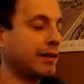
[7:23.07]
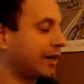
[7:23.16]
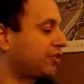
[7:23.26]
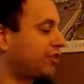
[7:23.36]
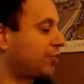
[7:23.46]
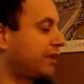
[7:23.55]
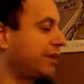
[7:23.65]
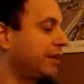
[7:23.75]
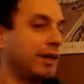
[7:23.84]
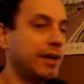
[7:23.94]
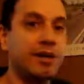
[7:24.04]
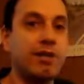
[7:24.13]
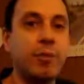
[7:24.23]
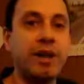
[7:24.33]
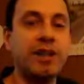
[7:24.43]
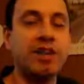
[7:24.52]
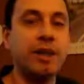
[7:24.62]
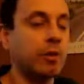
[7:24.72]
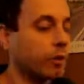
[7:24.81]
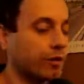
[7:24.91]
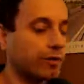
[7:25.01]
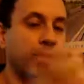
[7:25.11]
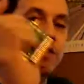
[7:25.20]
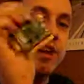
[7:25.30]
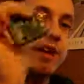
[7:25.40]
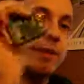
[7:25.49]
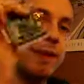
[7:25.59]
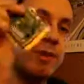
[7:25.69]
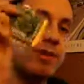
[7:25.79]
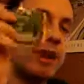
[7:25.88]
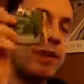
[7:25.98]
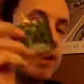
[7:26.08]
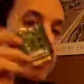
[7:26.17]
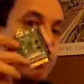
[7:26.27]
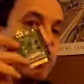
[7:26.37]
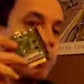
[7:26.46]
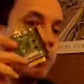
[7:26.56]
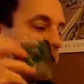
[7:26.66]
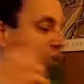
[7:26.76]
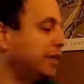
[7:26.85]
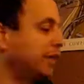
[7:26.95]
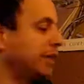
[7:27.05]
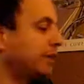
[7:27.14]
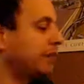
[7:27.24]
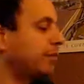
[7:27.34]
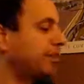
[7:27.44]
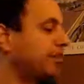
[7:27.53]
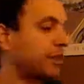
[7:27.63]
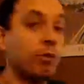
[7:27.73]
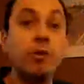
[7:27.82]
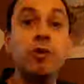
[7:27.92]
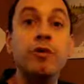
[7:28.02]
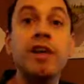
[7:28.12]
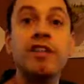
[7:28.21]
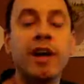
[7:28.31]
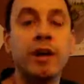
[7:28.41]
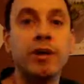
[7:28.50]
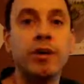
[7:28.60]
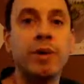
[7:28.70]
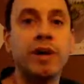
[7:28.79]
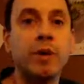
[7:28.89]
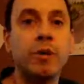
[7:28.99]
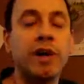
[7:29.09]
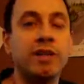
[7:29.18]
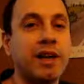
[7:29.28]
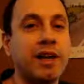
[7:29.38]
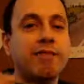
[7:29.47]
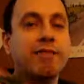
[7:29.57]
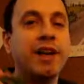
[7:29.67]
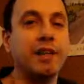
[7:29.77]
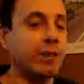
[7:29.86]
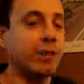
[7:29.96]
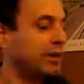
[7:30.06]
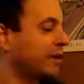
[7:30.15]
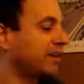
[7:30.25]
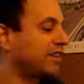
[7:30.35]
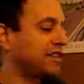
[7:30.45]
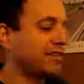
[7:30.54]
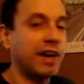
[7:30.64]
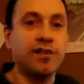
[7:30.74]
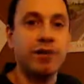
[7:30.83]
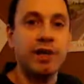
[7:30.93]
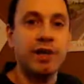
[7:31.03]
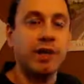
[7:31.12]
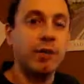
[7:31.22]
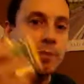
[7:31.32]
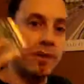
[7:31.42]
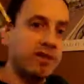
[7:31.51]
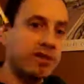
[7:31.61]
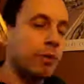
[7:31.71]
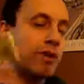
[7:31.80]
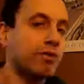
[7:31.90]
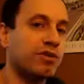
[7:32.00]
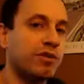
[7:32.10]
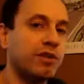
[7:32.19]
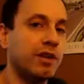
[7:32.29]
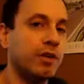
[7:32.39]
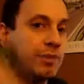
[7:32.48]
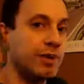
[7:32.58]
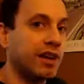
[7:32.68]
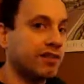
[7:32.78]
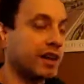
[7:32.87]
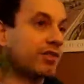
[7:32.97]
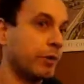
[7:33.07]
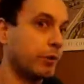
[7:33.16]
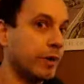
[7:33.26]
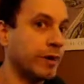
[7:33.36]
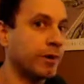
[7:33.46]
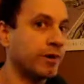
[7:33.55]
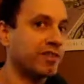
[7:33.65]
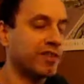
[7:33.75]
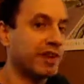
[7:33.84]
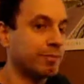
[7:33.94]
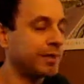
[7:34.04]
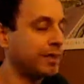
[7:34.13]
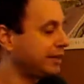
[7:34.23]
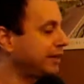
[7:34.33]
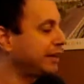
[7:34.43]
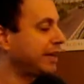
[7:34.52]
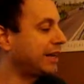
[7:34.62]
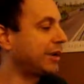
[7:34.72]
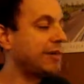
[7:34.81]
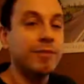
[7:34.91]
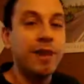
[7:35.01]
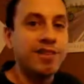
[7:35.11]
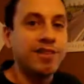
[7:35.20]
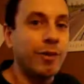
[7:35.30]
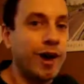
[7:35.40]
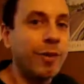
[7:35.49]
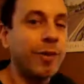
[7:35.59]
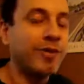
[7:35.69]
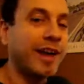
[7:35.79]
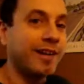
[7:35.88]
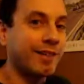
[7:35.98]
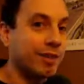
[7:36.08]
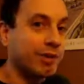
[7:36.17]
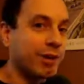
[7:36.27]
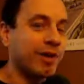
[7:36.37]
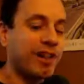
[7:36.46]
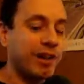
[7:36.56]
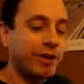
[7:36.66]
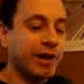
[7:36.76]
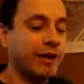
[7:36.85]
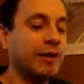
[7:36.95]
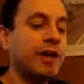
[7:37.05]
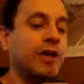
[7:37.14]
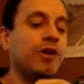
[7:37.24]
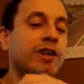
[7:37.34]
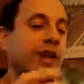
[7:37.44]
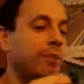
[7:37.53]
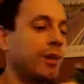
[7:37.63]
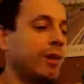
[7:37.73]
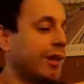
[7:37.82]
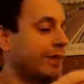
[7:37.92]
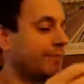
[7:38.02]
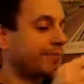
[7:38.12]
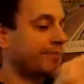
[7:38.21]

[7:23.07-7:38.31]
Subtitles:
like it should be. And so basically, in order for this guy to be able to drive the IRQ pin, you need to basically remove his IRQ pin. Otherwise, they kind of fight when this guy's not asserting an interrupt and this guy wants to assert an interrupt. He doesn't actually win most of the time. Anyway, so other than that, a little trick with a soldering iron, you can now plug